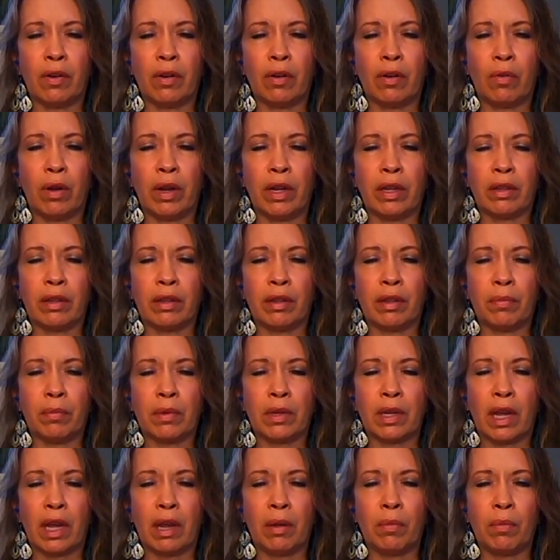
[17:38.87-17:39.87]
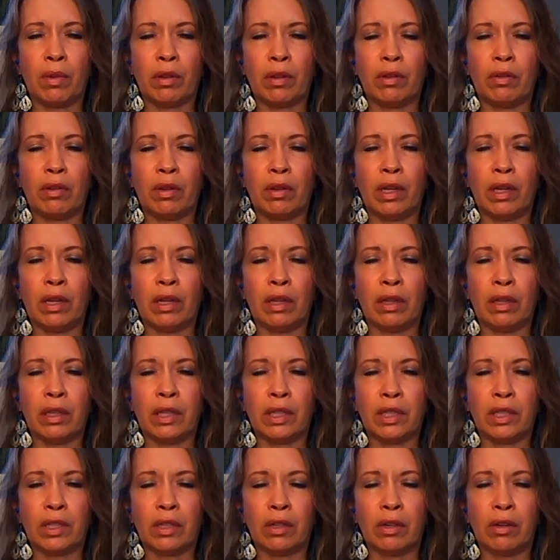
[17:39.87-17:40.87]
quite some time with your healing
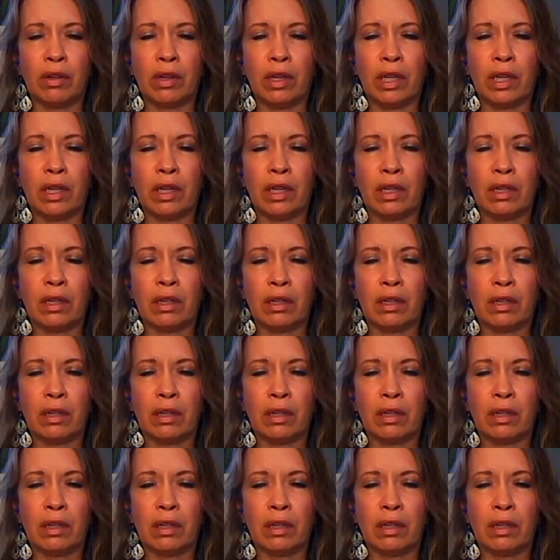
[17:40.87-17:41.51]
journey.